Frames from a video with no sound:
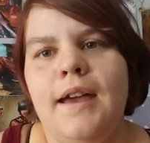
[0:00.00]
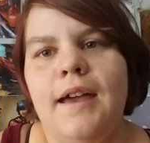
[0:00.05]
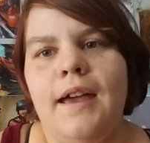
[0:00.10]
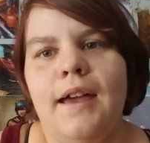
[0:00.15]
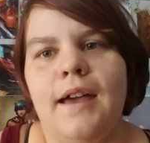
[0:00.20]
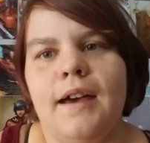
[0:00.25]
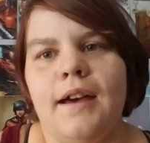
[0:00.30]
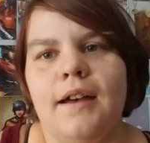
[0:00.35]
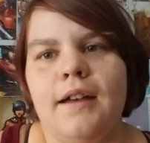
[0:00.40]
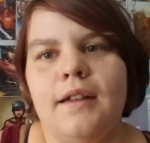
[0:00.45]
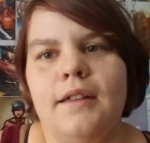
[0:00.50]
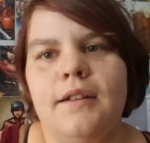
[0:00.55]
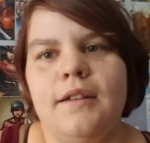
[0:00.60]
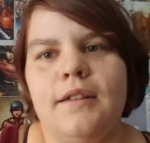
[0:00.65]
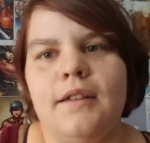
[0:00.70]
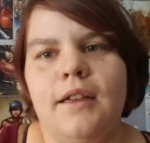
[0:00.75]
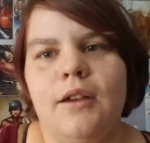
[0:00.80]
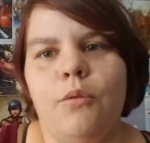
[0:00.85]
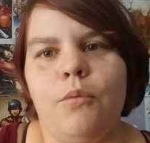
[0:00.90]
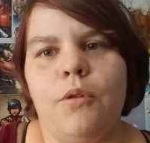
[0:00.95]

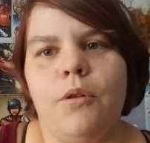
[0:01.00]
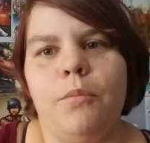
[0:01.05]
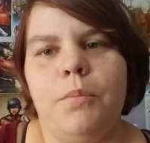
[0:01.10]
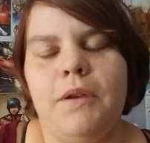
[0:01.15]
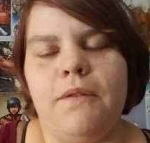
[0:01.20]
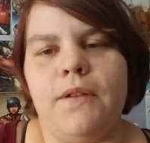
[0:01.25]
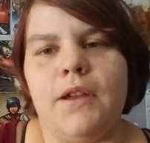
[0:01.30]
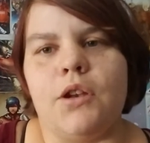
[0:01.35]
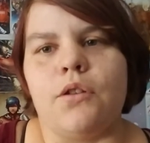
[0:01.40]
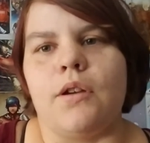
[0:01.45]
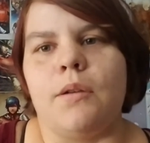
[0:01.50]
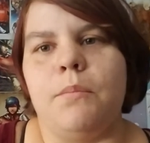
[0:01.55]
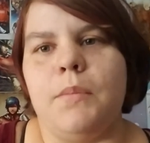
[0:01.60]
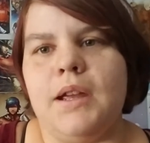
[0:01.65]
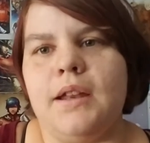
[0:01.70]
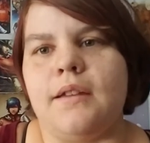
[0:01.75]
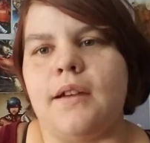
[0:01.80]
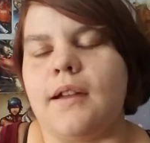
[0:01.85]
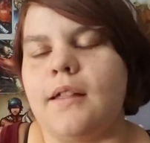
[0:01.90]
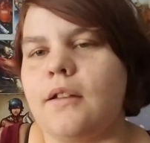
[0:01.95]
and it will be featuring
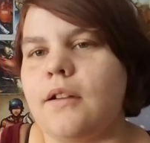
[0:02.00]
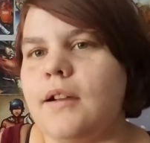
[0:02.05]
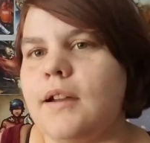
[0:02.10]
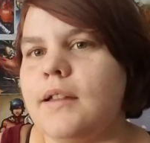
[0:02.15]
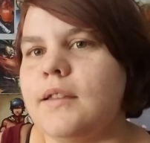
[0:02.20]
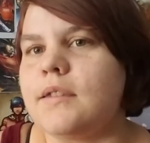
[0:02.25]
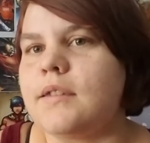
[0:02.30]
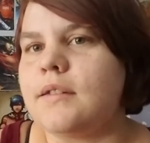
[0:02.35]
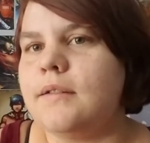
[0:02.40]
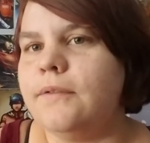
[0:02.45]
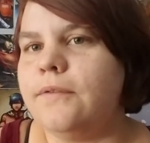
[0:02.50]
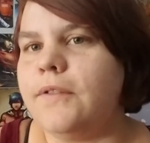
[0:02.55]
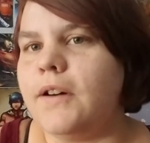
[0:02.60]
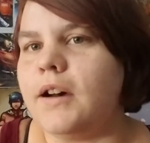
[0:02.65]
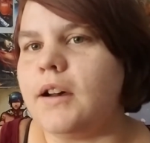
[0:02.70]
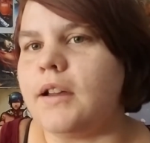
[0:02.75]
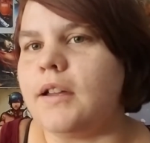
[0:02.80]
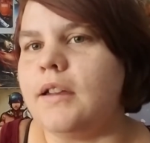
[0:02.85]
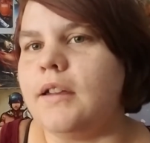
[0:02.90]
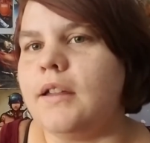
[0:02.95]
me, Tyler, and
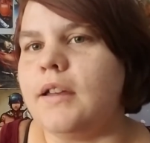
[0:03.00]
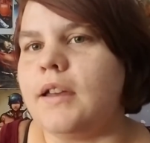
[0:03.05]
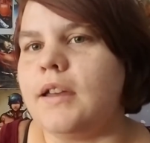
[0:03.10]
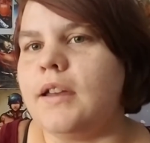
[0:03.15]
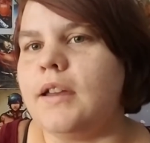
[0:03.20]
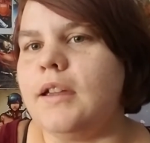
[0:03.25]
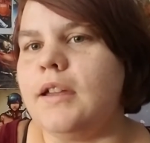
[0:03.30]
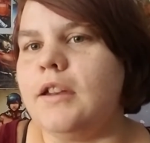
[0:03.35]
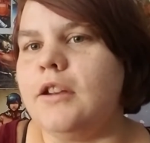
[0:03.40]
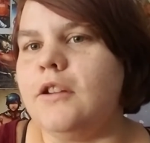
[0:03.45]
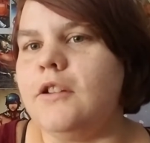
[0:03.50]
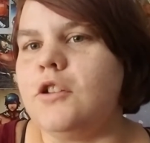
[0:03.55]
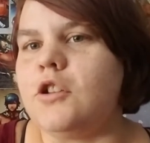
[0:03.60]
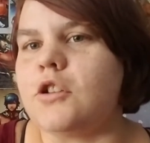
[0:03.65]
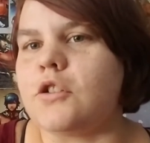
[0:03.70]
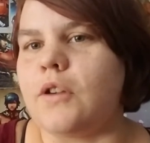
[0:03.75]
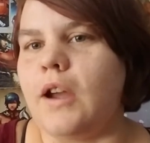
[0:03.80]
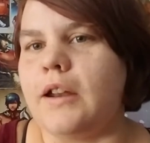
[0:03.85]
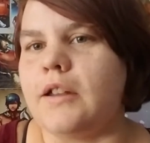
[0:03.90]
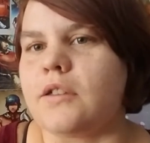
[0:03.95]
Stefan in
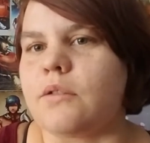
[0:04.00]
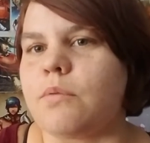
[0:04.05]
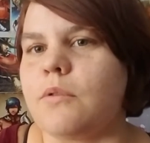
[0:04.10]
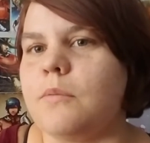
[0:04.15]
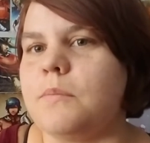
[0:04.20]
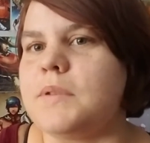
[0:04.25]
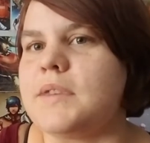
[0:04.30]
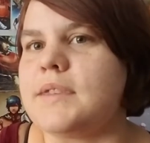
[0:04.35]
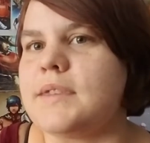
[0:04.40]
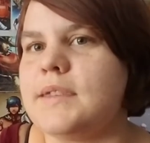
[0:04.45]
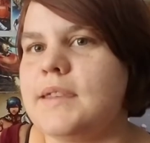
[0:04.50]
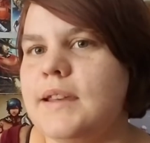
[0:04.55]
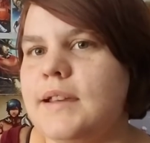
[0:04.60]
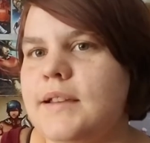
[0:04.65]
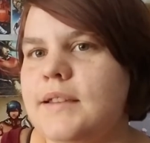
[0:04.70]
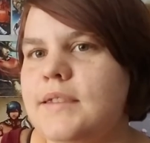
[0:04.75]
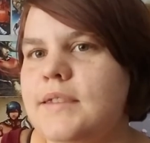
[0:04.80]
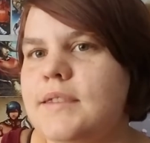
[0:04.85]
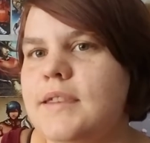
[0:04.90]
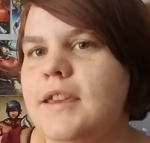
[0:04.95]
Stratus Room
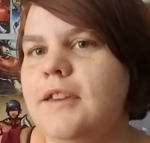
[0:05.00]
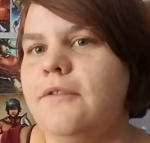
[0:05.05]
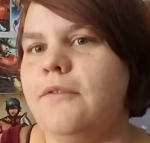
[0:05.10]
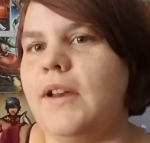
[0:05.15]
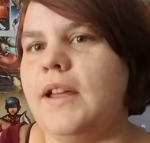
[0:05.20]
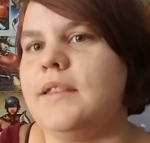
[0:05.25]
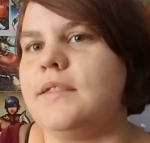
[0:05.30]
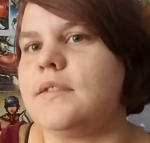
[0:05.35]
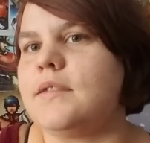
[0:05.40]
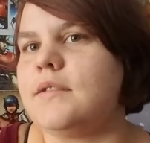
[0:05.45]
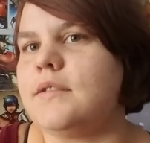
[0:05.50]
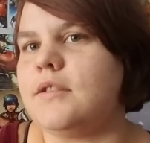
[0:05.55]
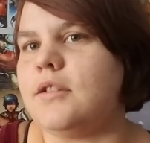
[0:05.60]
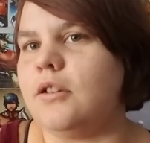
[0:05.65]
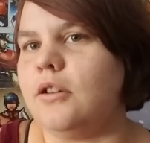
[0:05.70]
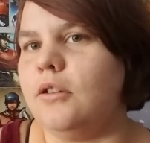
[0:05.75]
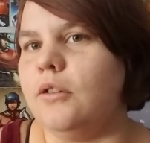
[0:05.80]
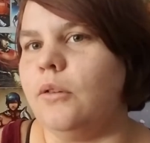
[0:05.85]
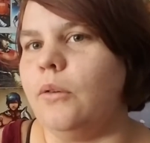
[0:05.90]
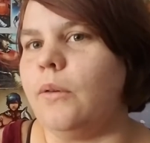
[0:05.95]
six, Events
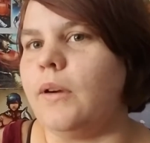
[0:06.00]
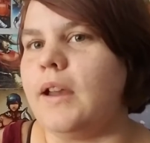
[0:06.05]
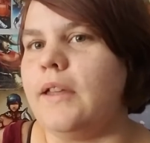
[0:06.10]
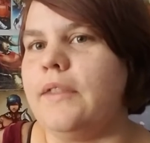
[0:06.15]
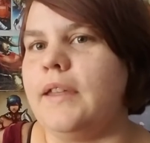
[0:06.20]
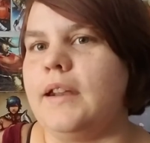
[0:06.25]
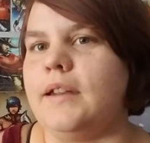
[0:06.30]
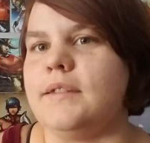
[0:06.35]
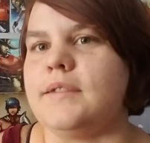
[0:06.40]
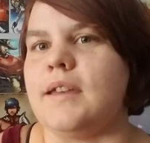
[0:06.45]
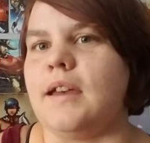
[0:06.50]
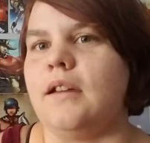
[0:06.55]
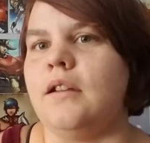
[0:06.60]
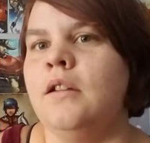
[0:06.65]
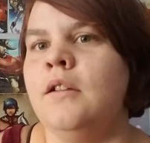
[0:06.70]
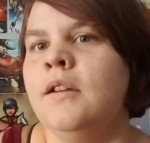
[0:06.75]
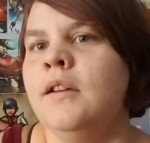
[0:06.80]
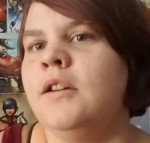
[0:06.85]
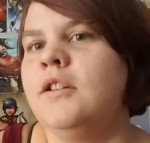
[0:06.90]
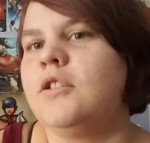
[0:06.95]
two, and that is at
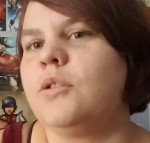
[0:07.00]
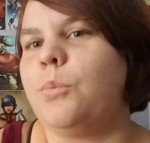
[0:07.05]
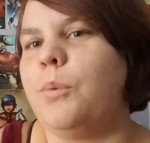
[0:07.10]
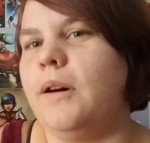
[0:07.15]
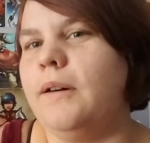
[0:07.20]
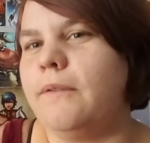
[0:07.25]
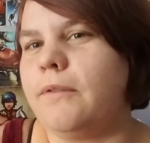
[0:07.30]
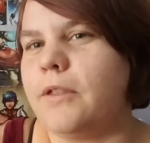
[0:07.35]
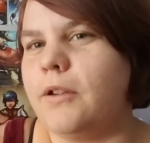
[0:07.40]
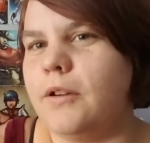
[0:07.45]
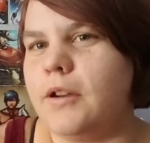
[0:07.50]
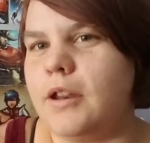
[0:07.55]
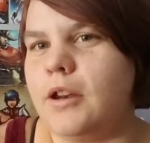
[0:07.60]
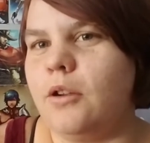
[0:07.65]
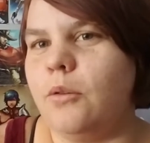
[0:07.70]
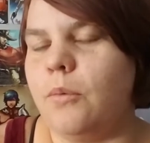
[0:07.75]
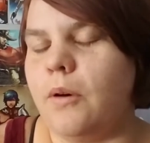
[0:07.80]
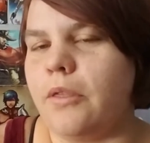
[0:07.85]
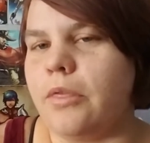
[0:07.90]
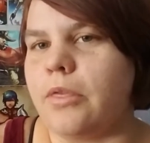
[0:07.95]
twelve thirty
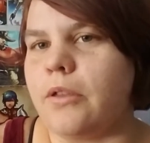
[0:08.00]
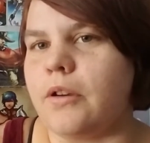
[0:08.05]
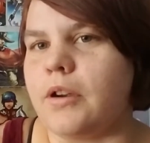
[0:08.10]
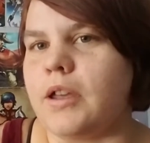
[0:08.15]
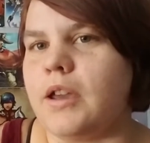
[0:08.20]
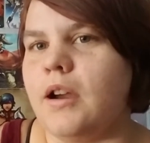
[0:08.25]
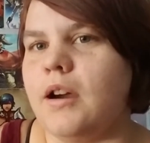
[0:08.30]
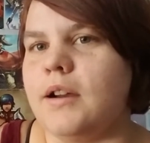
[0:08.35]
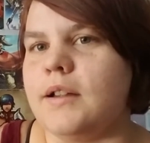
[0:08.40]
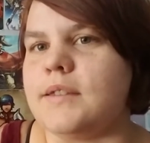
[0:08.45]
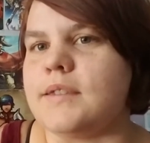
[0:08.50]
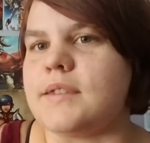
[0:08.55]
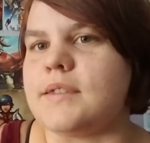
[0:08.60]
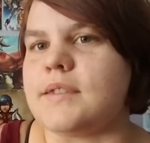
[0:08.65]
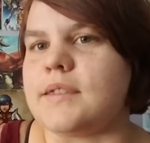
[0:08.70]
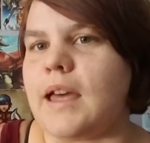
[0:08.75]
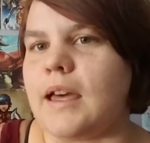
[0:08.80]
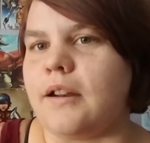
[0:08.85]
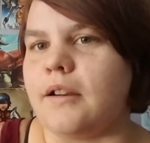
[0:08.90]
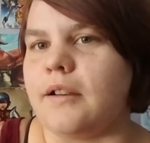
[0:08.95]
to one thirty on
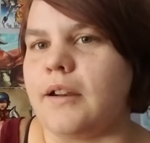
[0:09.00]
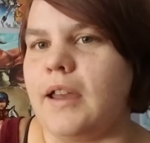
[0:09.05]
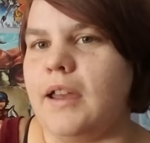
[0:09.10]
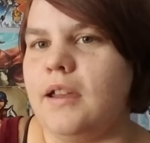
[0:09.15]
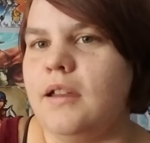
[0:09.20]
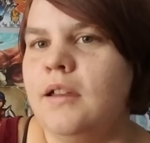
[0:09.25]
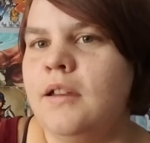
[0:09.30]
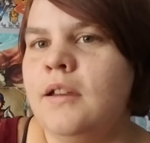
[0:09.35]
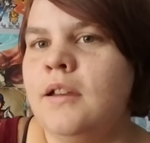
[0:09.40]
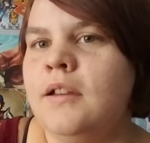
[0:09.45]
Saturday.